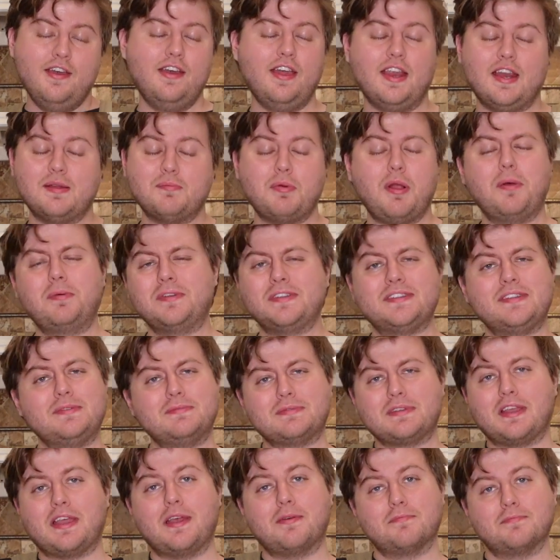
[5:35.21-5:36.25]
And it probably
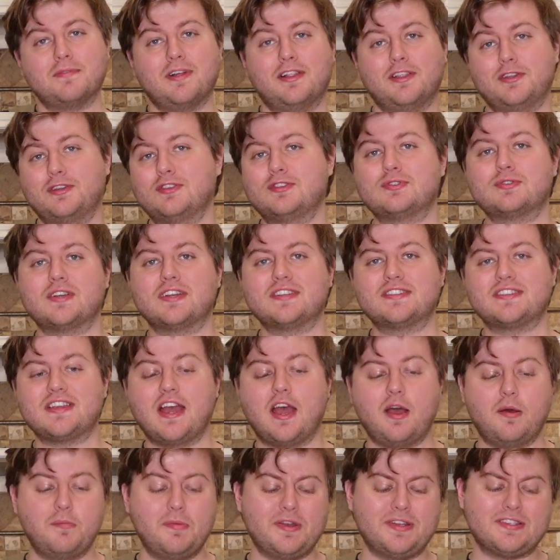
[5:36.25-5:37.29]
seems like I'm a little stressed
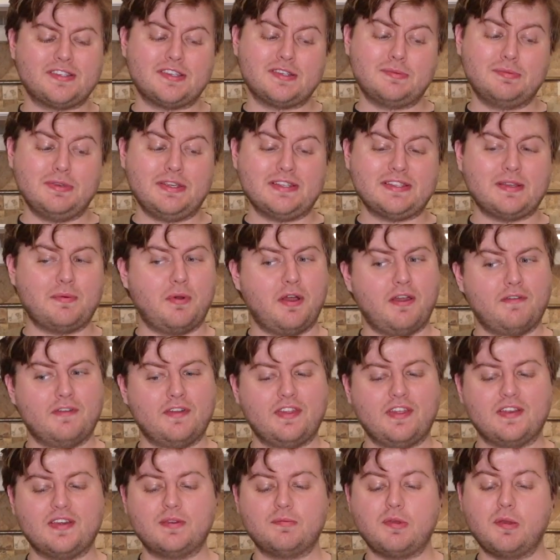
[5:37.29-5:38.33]
out, but it's just because I want
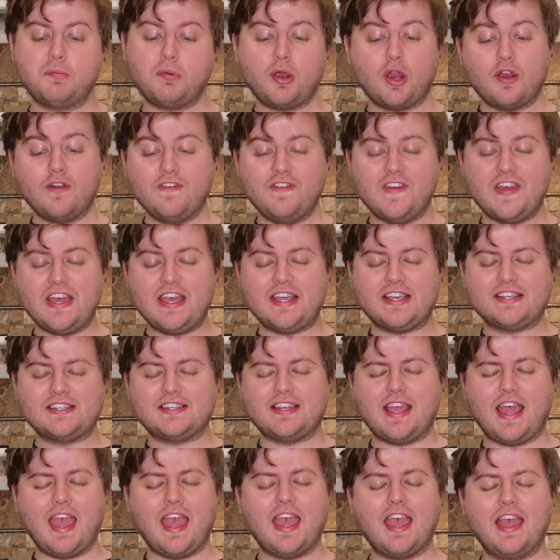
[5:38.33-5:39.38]
everything to be perfect,
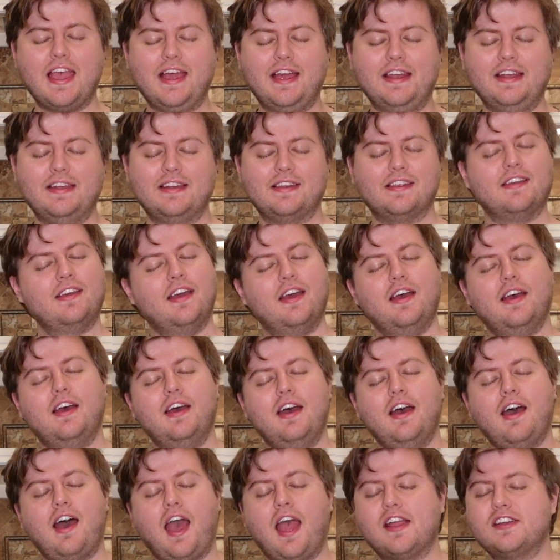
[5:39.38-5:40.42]
and
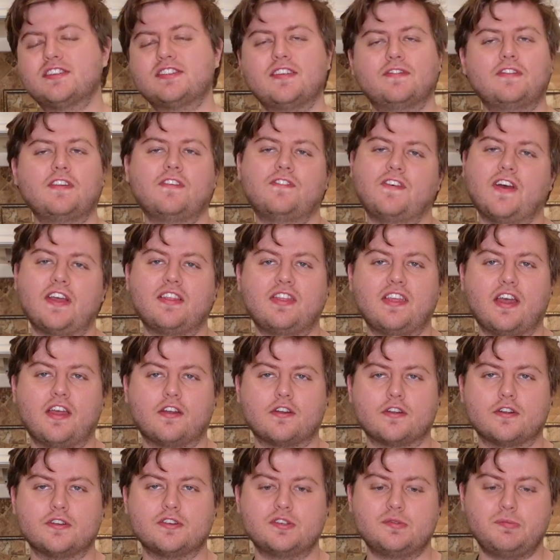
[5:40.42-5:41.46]
I just have to fight that
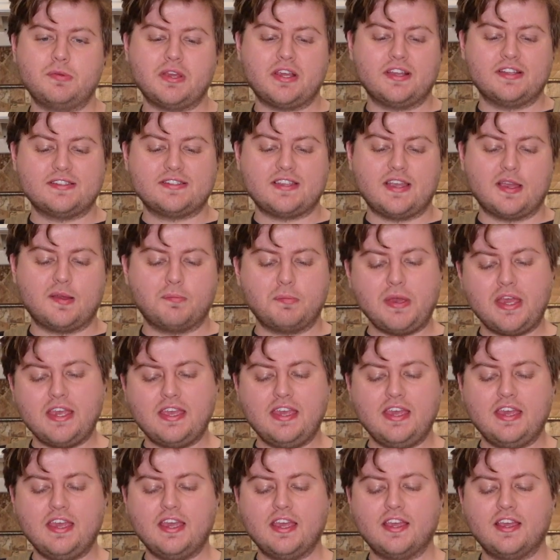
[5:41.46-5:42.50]
urge because like
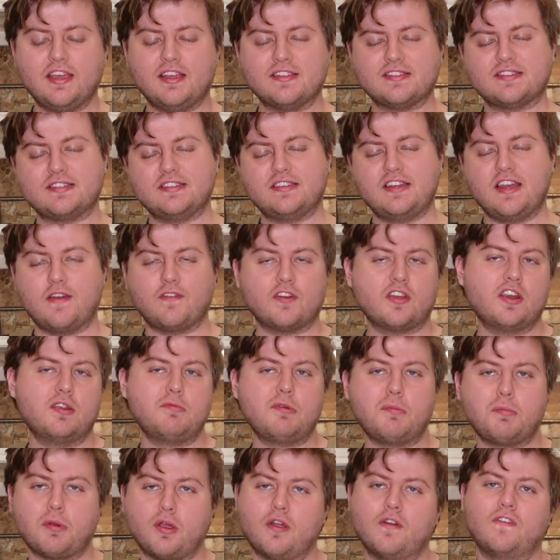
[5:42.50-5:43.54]
baking is never gonna
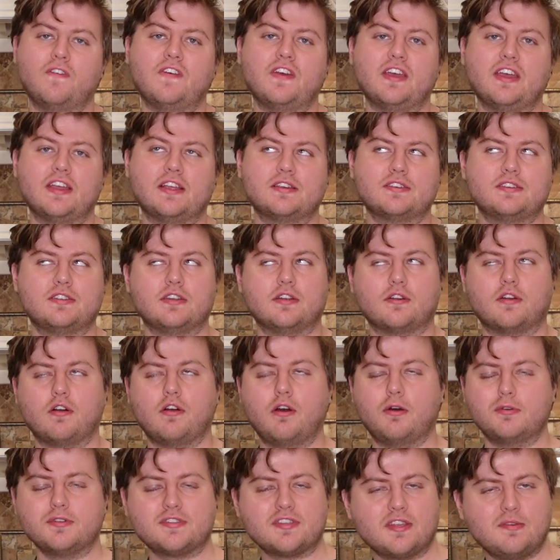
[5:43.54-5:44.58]
be perfect. There are
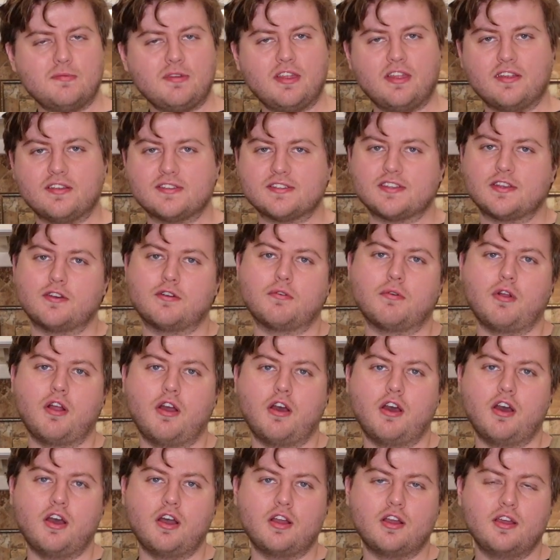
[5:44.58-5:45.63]
always gonna be things that are
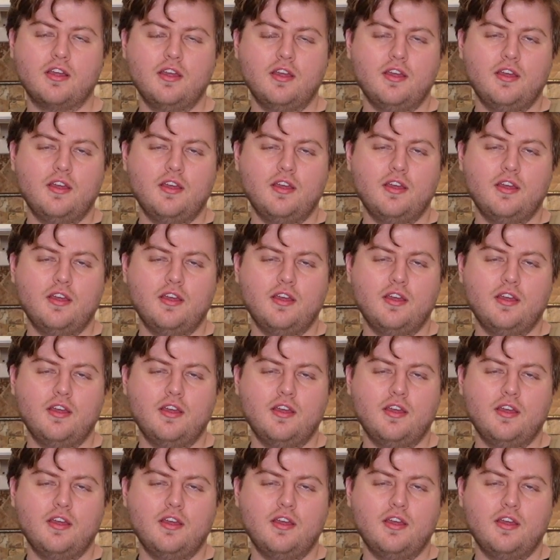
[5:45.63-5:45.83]
wrong.